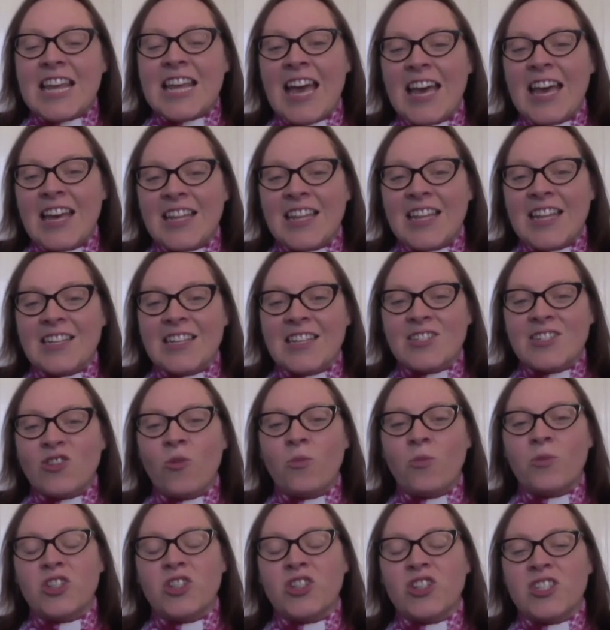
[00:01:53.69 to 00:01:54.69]
and
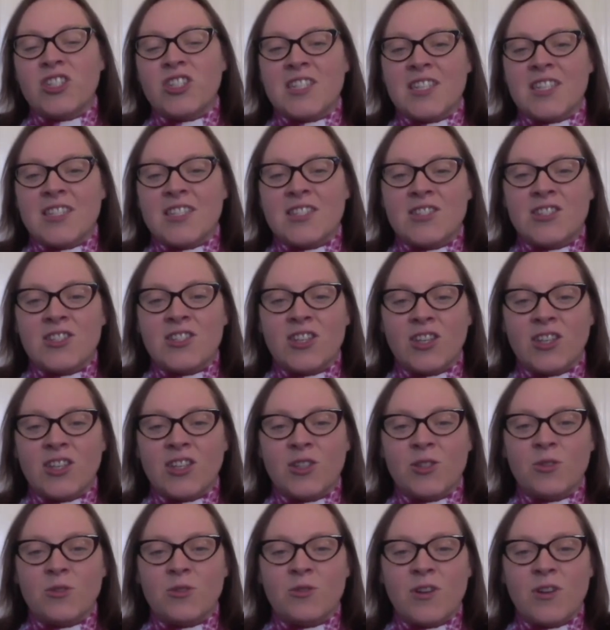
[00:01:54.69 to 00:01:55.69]
opportunities
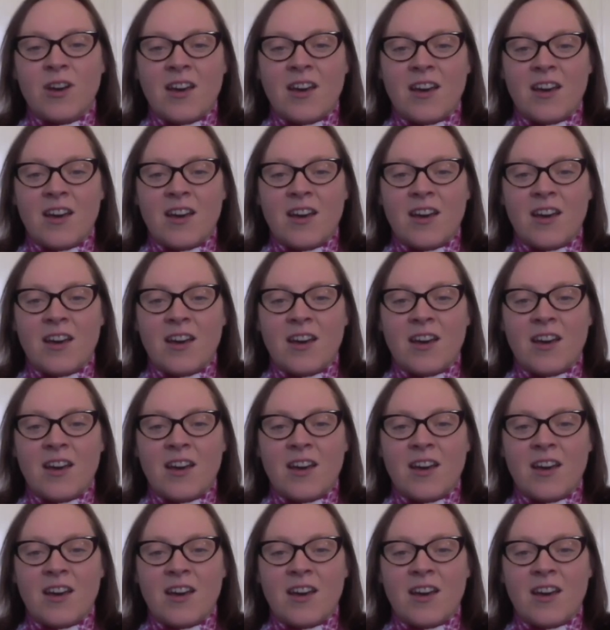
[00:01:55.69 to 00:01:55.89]
to